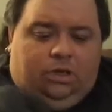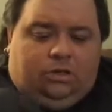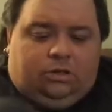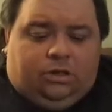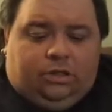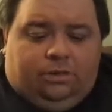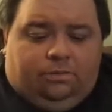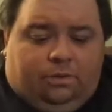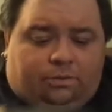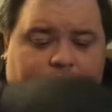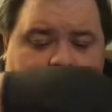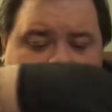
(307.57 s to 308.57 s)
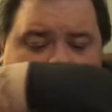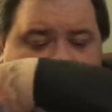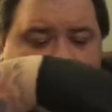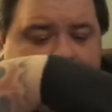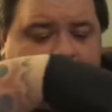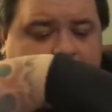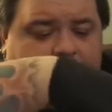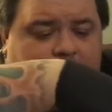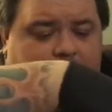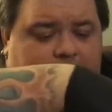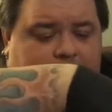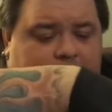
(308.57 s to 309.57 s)
So then what we want to do
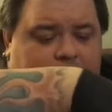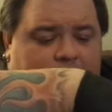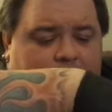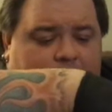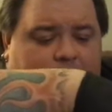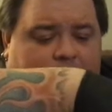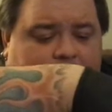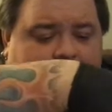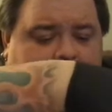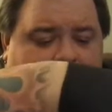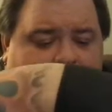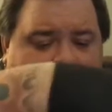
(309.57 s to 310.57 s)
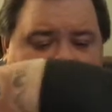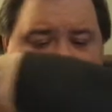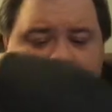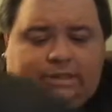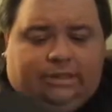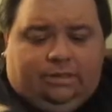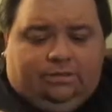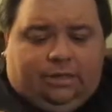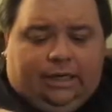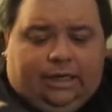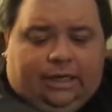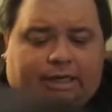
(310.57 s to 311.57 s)
is just take these little
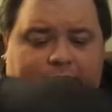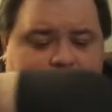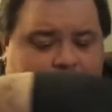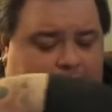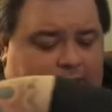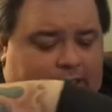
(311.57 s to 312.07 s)
guys,